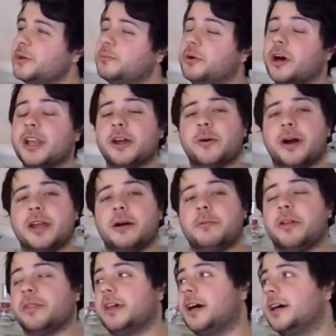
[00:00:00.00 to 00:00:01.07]
But anyway, I'm
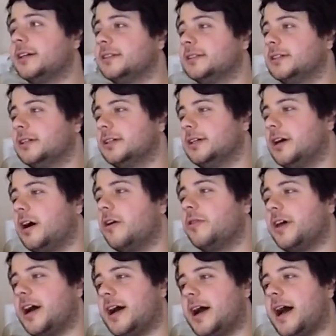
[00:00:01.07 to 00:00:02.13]
on that. On
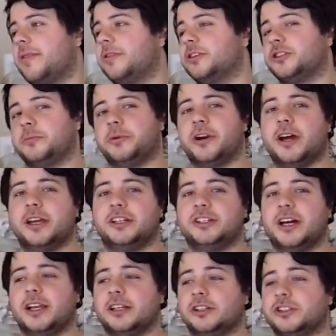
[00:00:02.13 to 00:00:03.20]
that and the sobriety
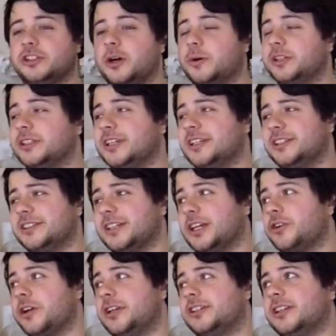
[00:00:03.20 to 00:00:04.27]
challenge, so it's
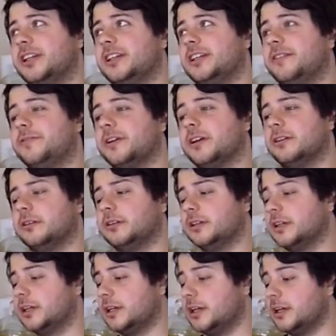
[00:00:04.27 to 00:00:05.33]
increasingly difficult.
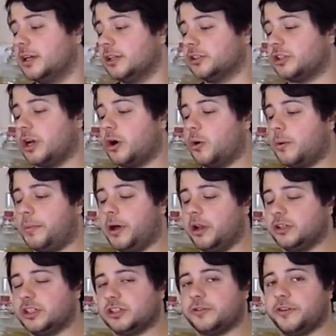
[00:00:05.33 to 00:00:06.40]
So
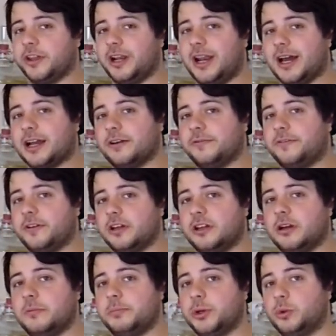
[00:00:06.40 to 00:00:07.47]
apologies for the lack of
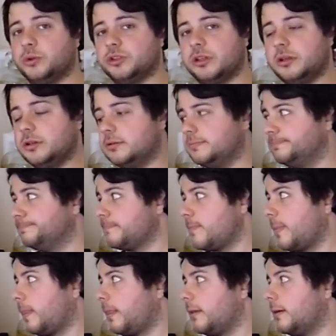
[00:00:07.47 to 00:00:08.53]
boozing
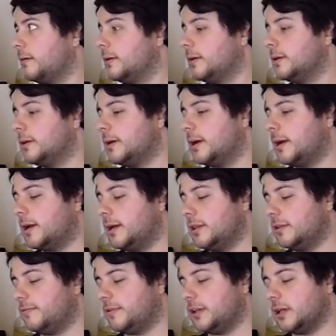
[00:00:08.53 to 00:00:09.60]

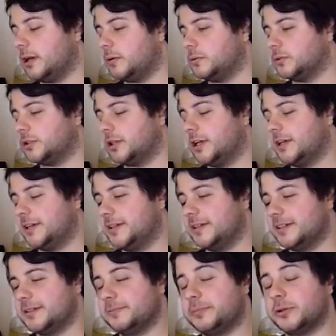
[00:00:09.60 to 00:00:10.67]
in the videos,
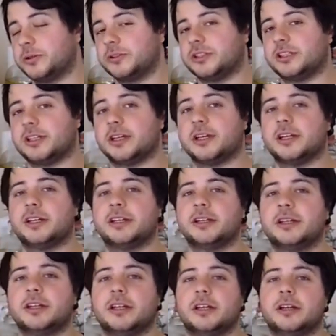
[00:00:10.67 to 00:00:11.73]
but
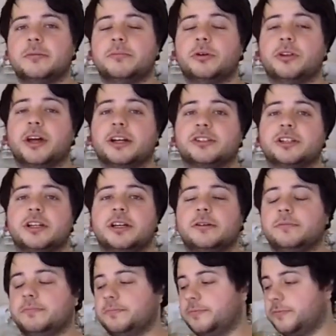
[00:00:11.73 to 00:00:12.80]
that's
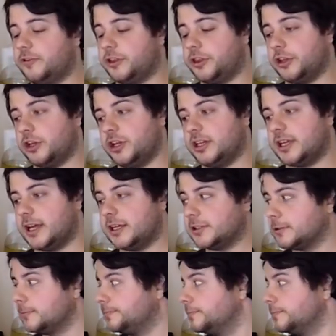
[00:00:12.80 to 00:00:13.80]
it for 30 days.